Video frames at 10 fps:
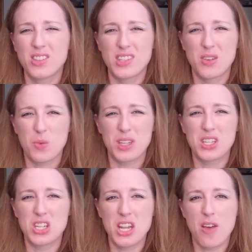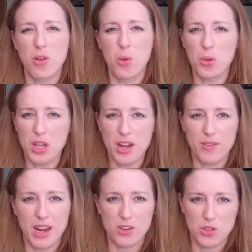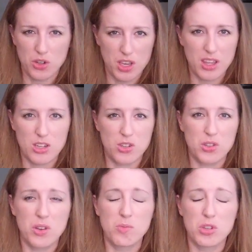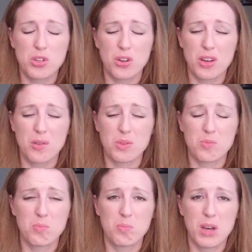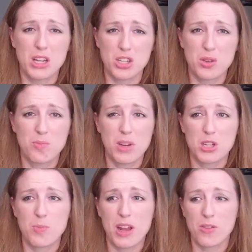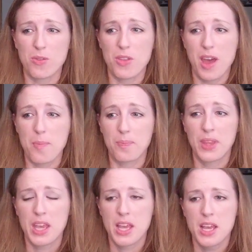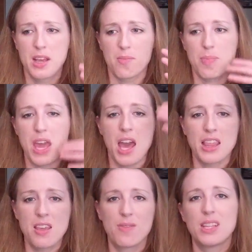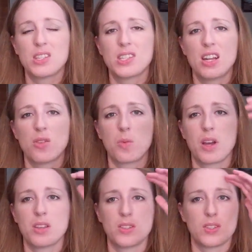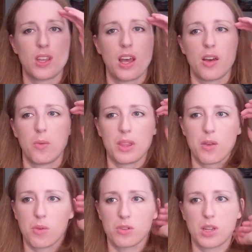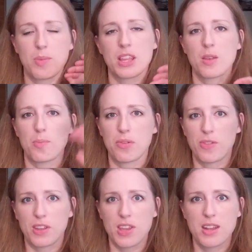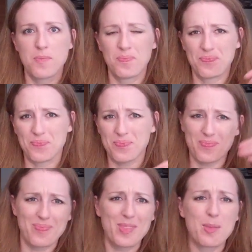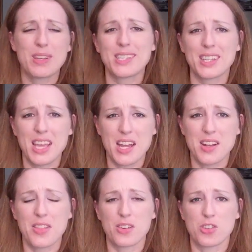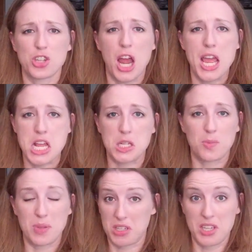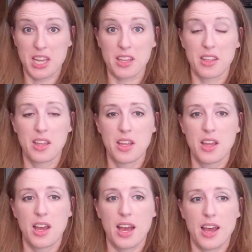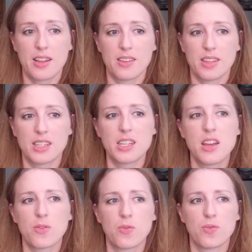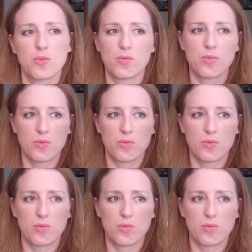tents that really didn't have a whole lot of air circulation, so I'm sure it was much, much better for them. Behind the event center was what they were dubbing the pavilion, basically another giant building that didn't have